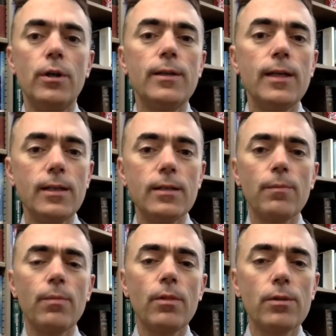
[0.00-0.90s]
that is,
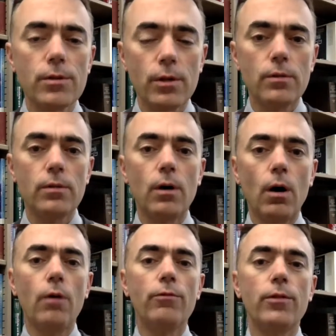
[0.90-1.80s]
the center
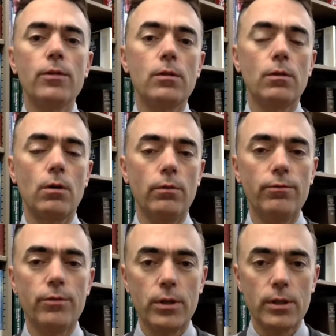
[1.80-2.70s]
of the
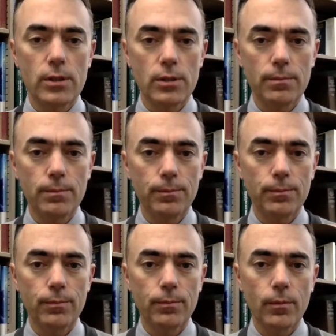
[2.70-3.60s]
circumference.
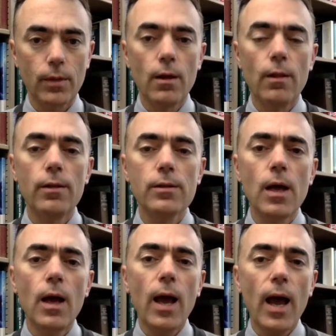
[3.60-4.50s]
This
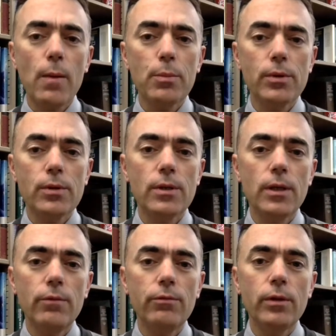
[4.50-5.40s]
happens
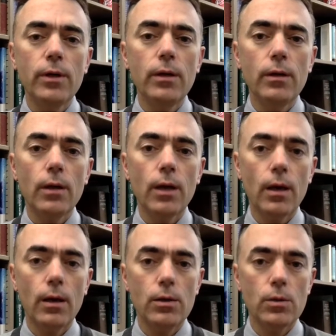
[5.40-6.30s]
even in the
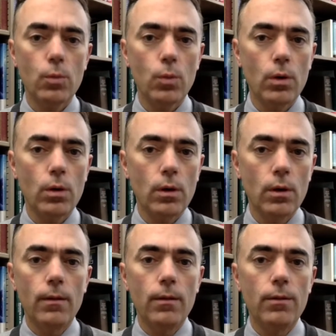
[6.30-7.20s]
case where
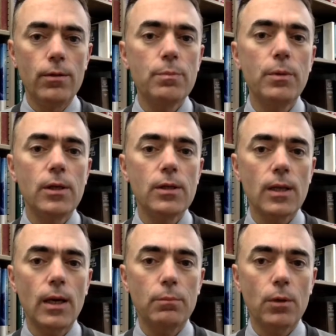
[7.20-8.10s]
the speed is
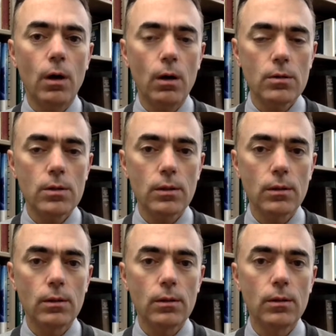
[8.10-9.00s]
kept
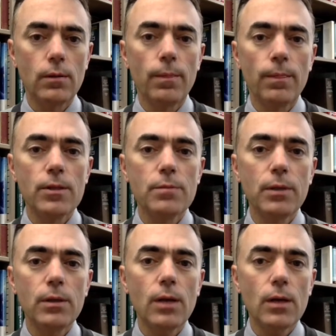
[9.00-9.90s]
constant. The
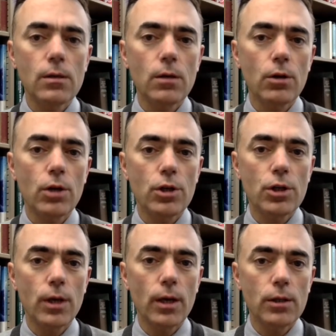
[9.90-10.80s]
speed does not
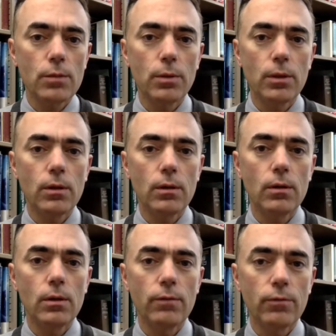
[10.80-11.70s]
change, but
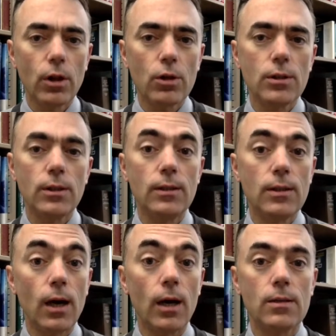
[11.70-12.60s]
the velocity
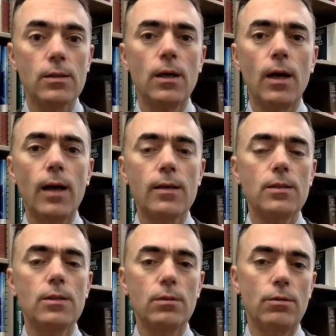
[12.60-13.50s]
does, as
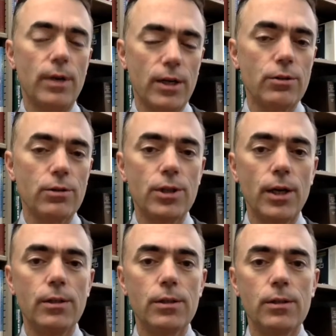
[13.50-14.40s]
its direction
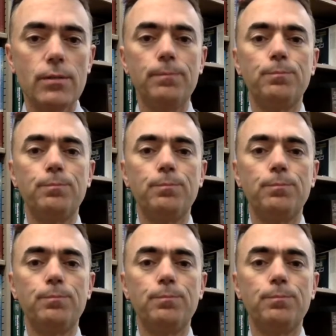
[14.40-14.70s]
changes.